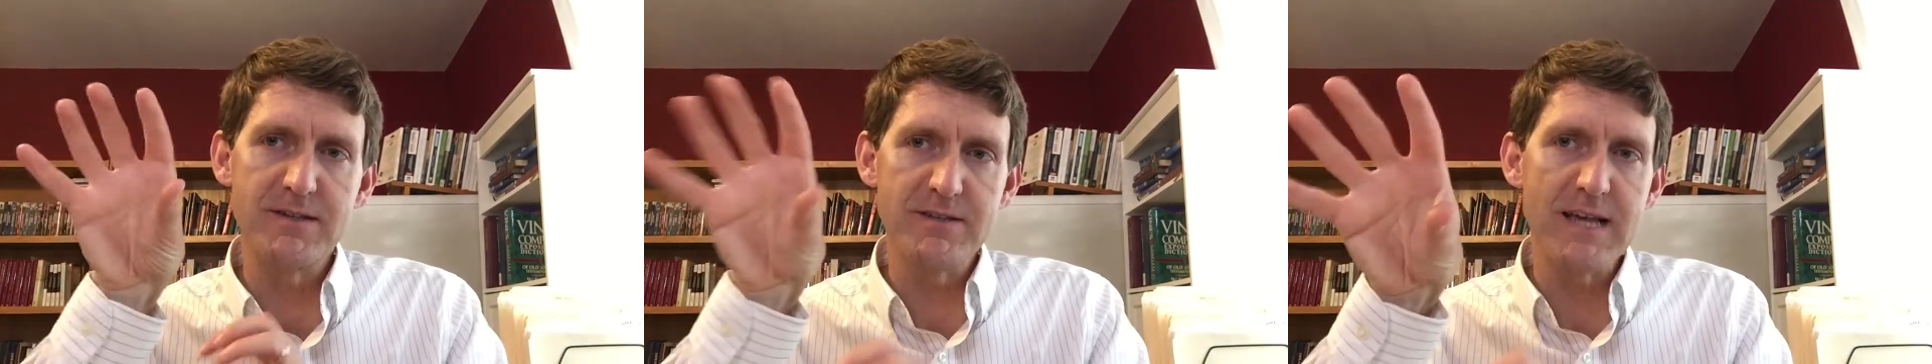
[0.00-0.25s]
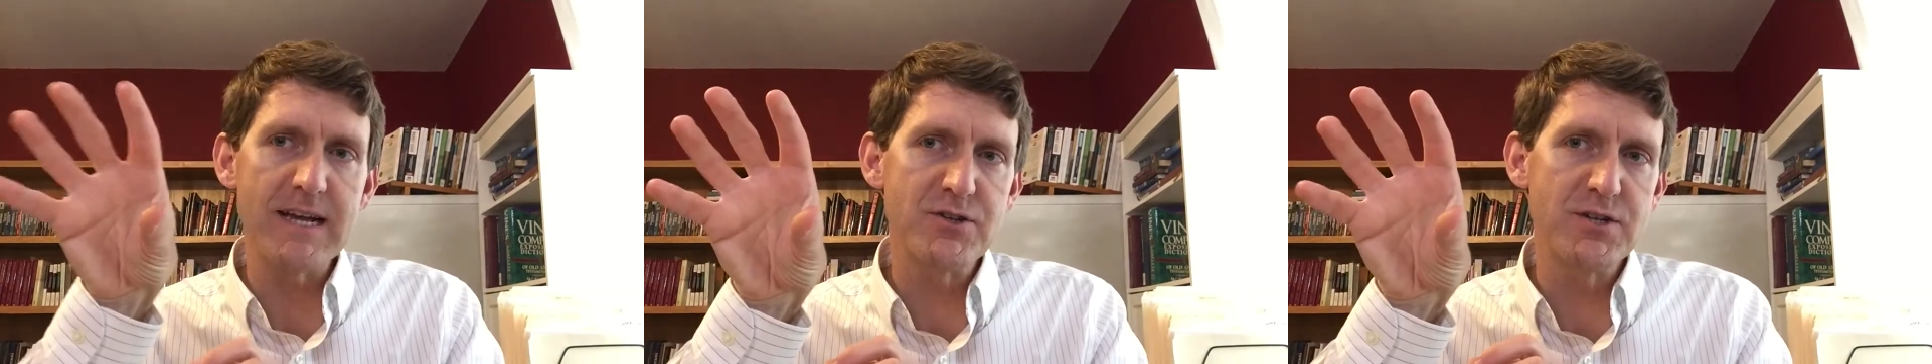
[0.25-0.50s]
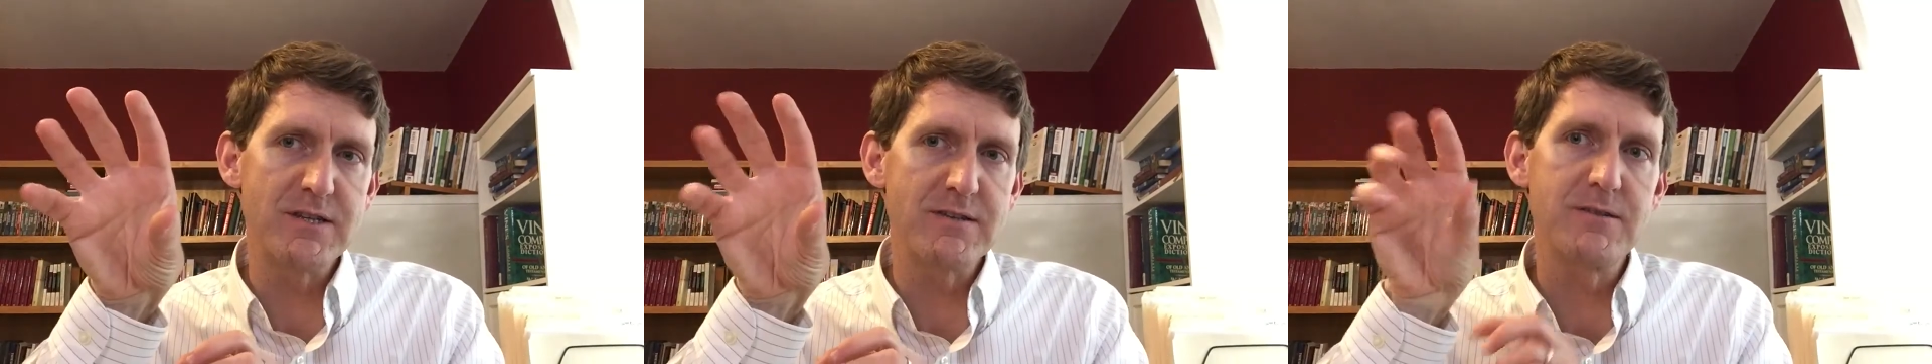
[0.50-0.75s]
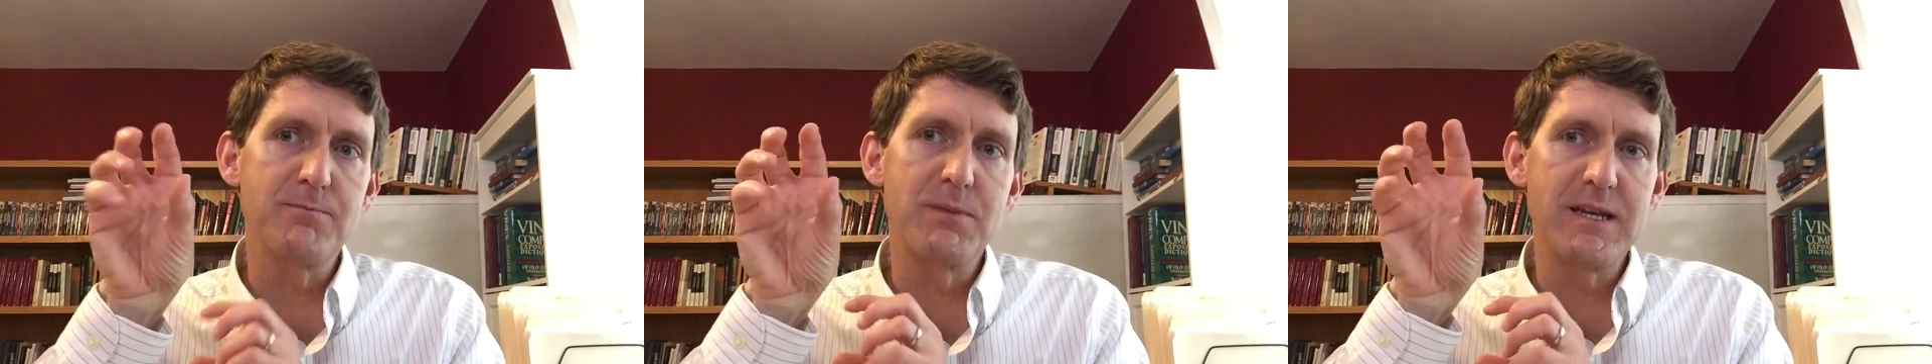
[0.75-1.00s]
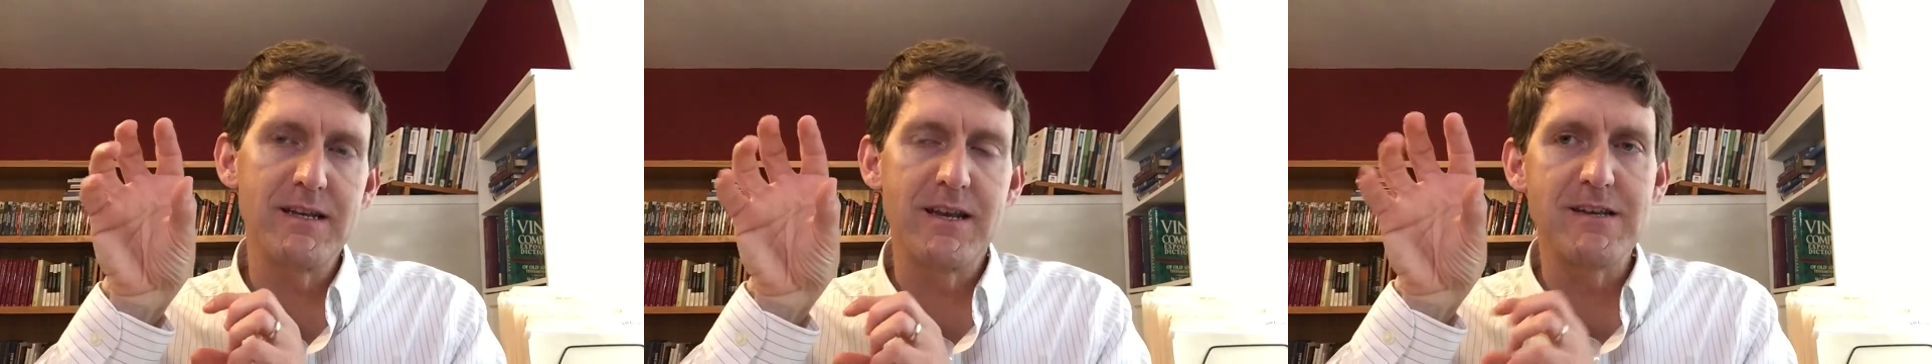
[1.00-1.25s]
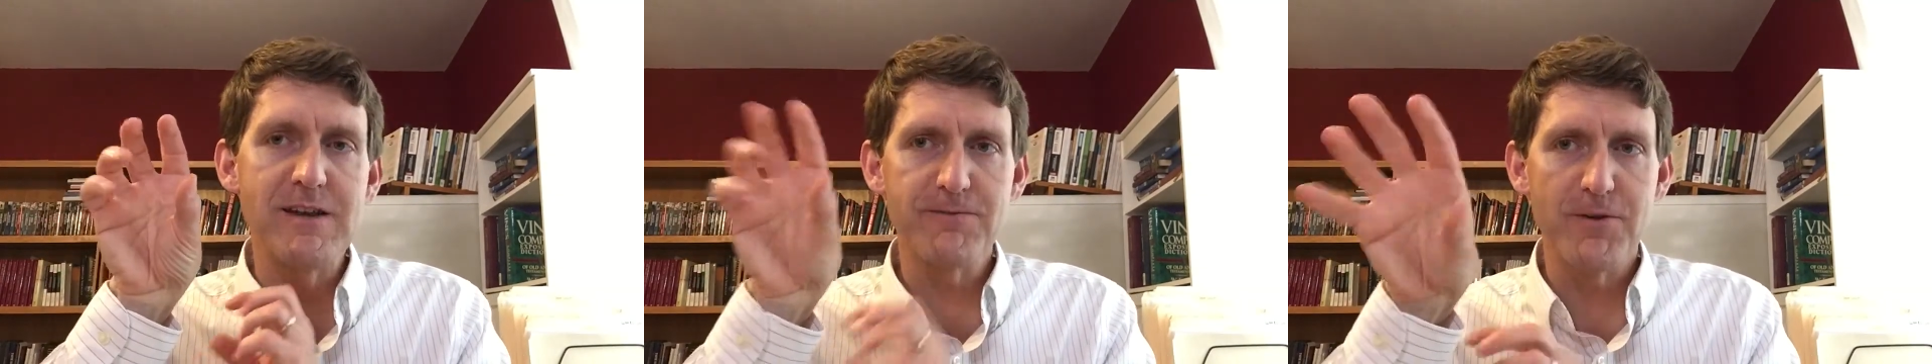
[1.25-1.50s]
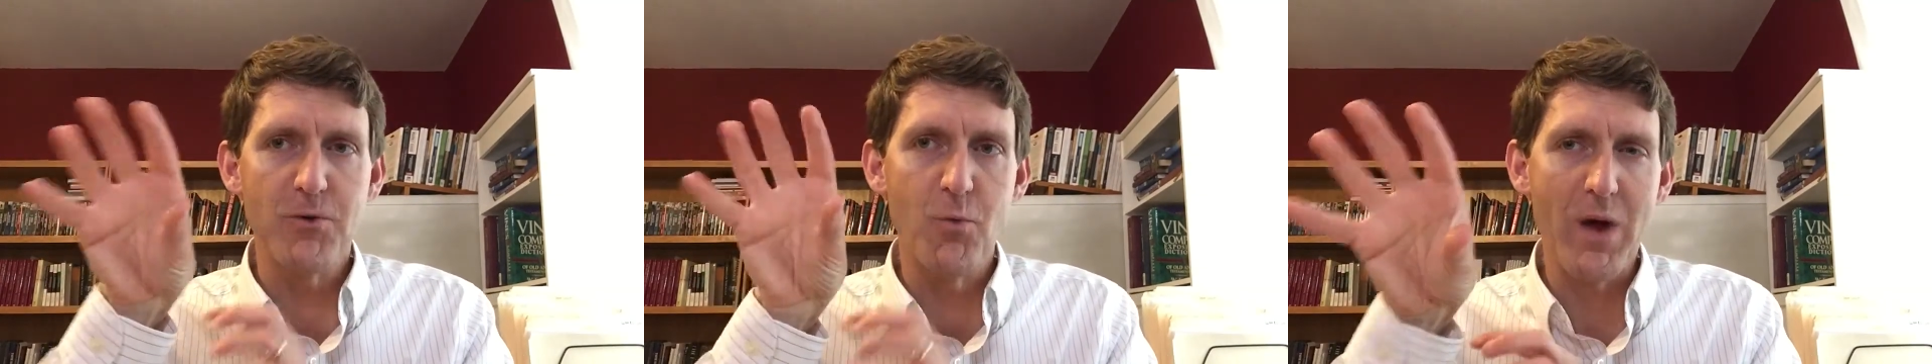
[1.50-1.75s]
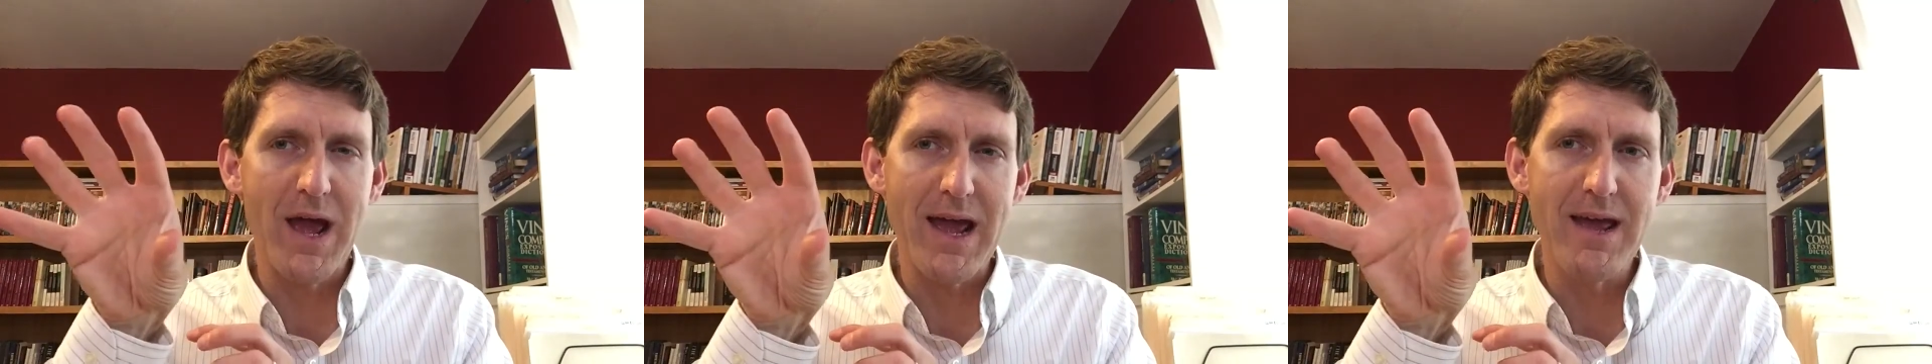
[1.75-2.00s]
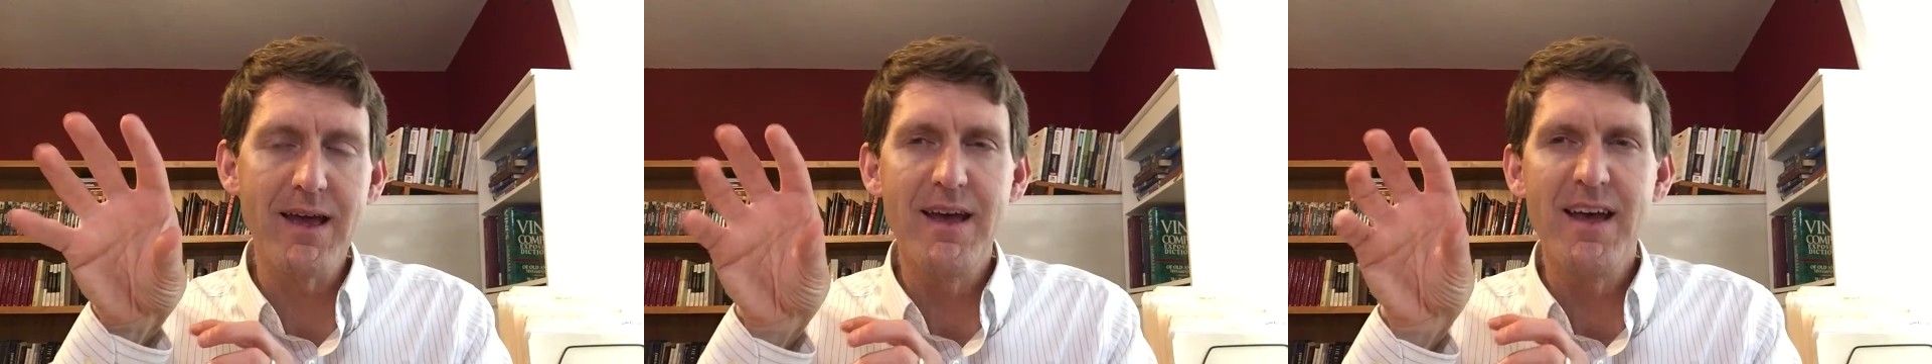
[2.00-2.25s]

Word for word: sections, but in a different way,